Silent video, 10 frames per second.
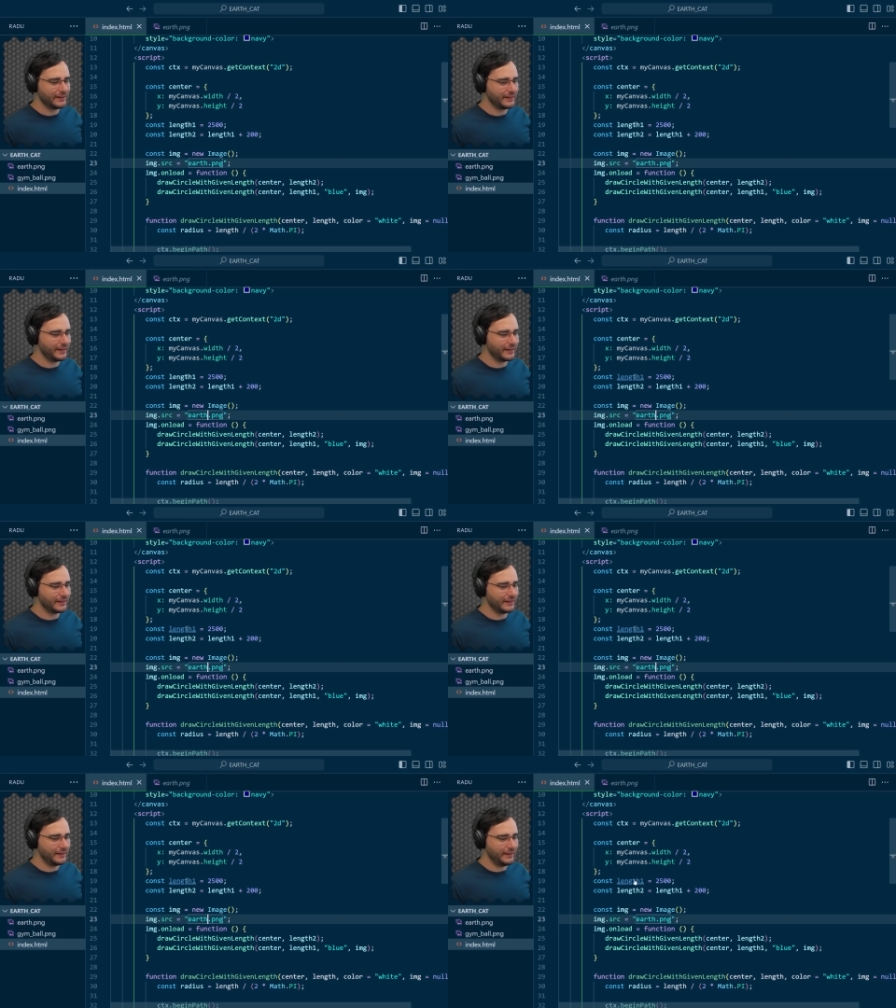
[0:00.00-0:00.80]

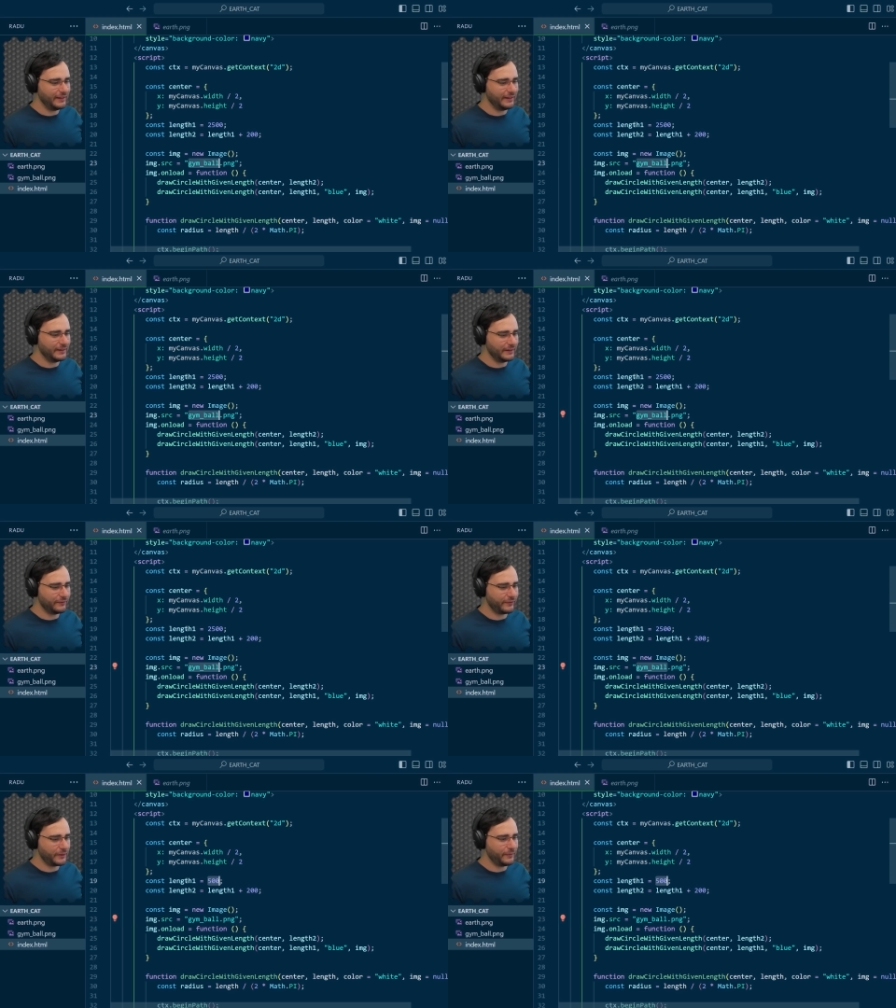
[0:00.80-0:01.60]
Like,
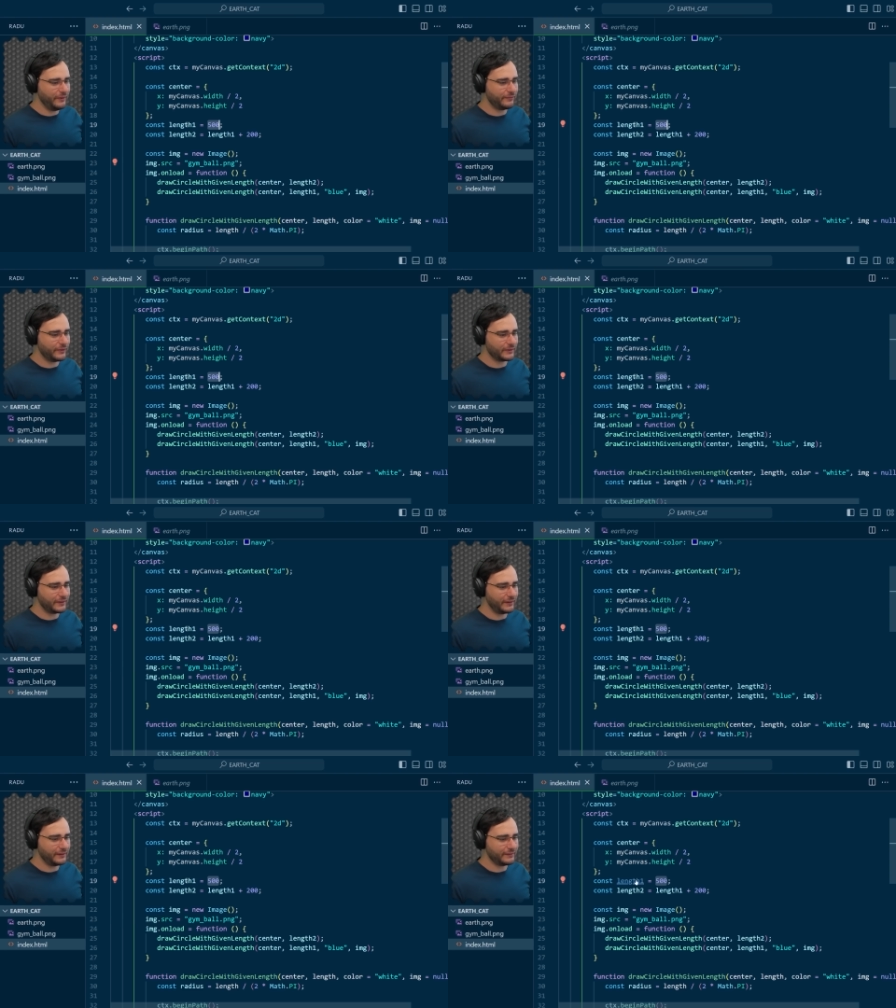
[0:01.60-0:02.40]
if I revert
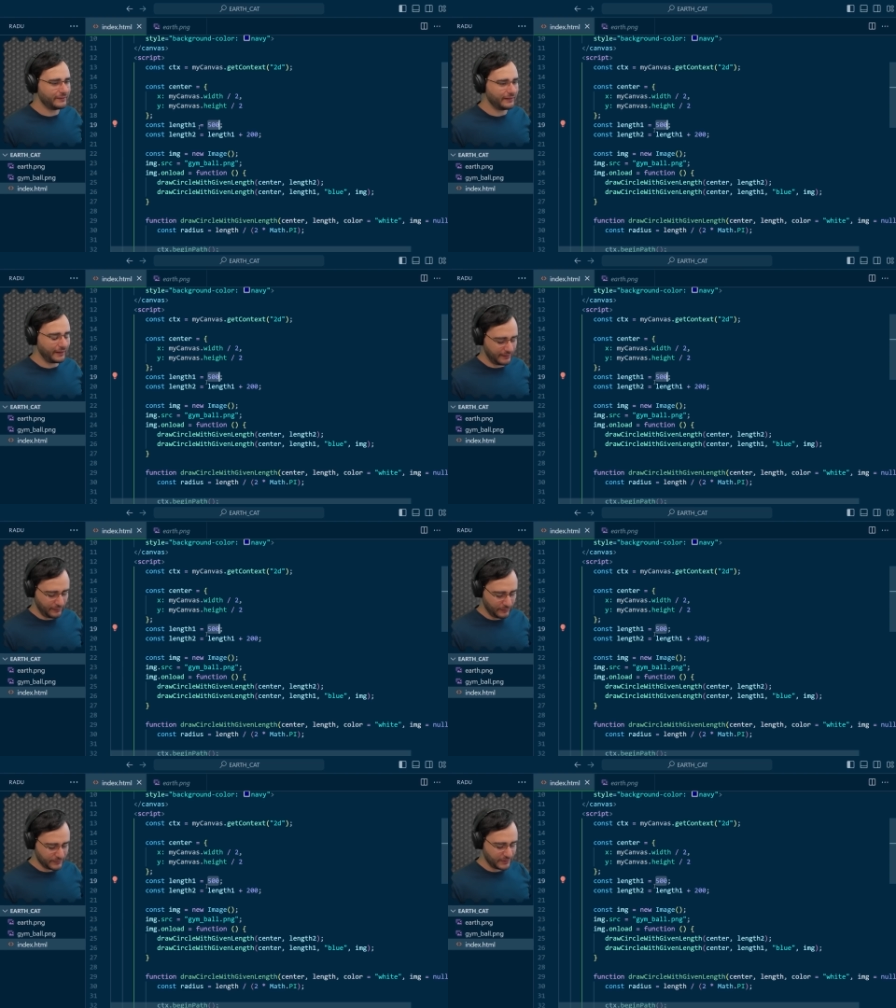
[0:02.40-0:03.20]
here and
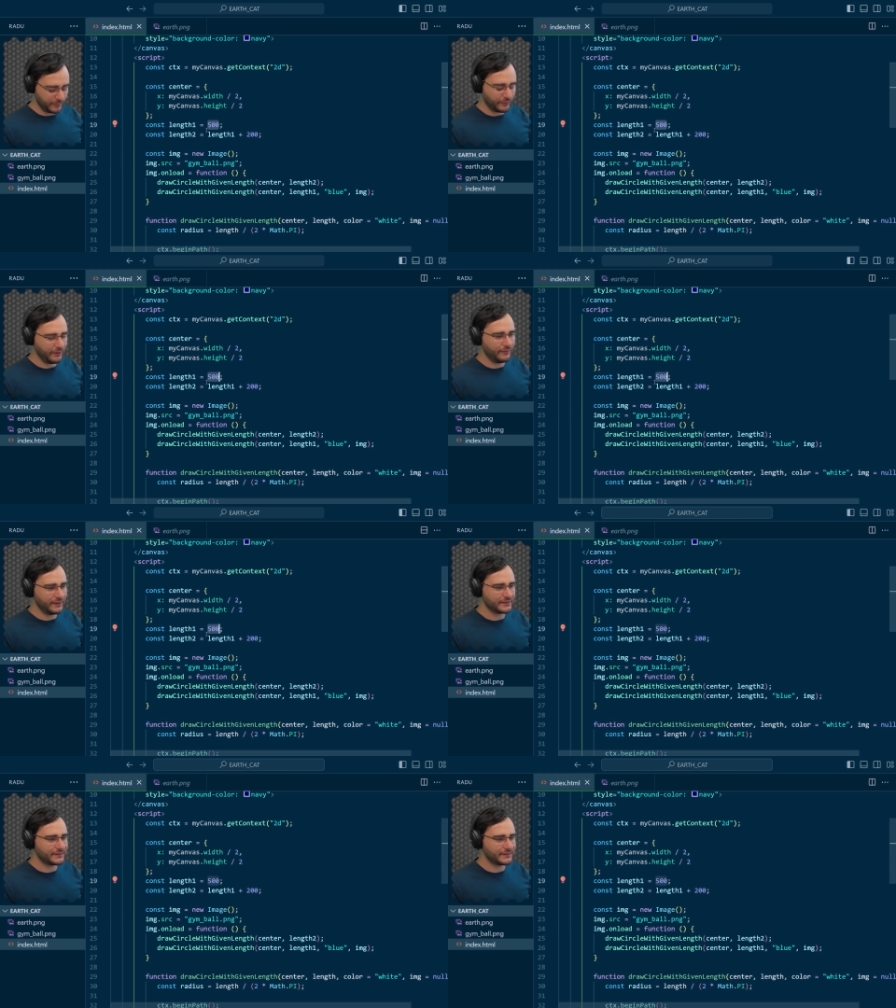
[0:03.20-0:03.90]
use the previous